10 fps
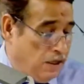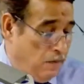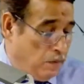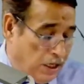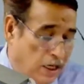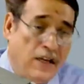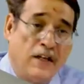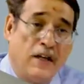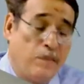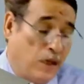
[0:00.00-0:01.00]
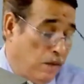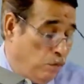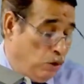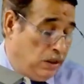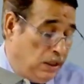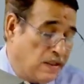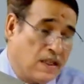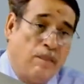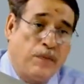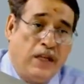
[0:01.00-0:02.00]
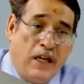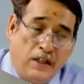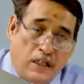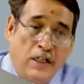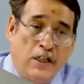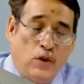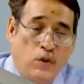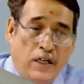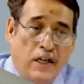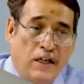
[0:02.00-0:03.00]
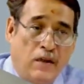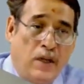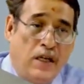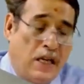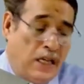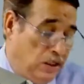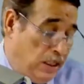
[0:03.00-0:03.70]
But here, both these companies enter into an agreement, and they